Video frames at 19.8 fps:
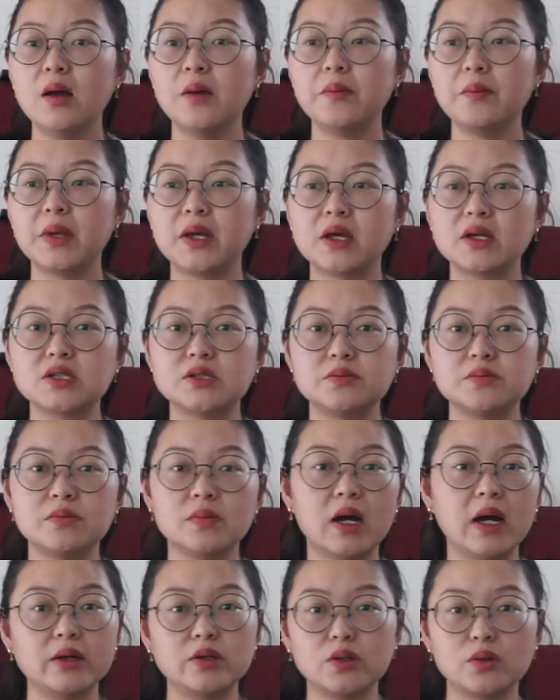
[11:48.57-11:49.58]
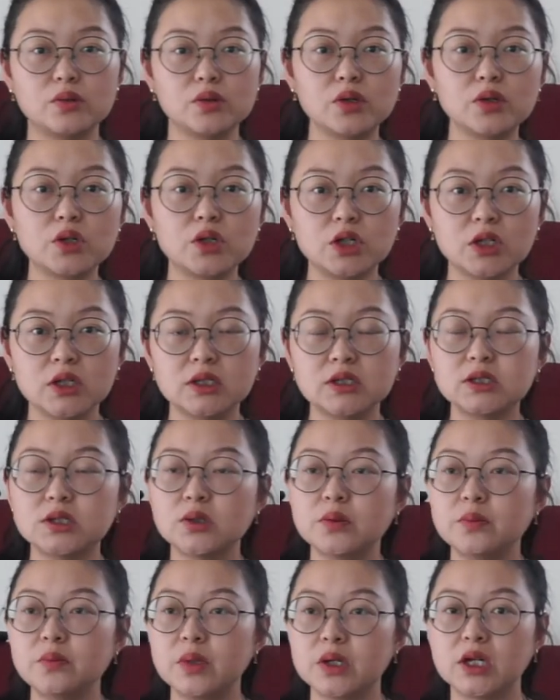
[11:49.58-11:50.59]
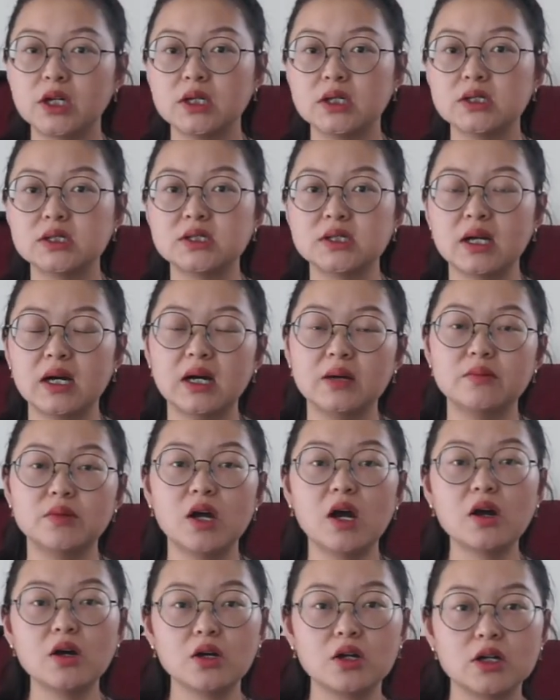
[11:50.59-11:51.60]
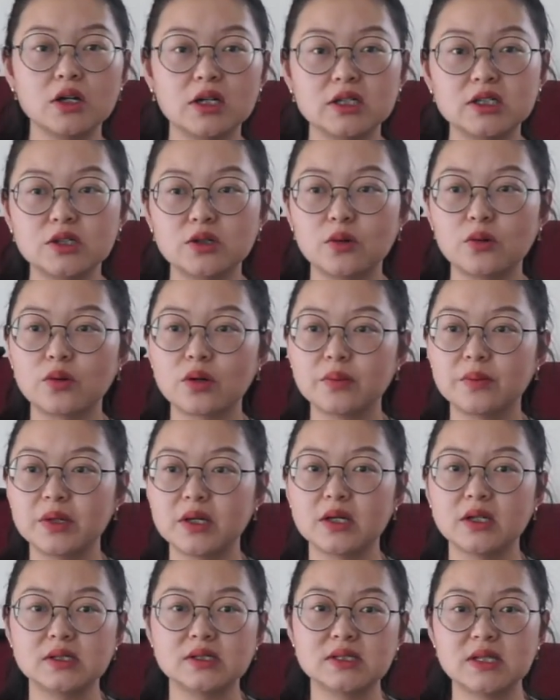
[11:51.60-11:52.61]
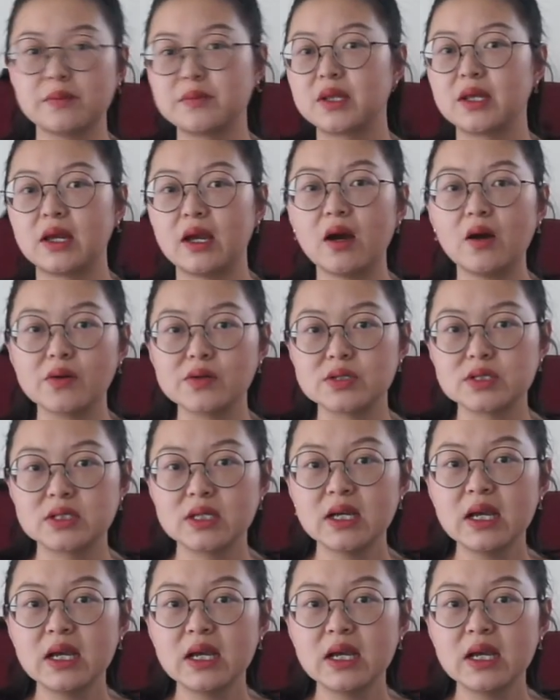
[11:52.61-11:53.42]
because I don't look good, because I'm not good, or because something else.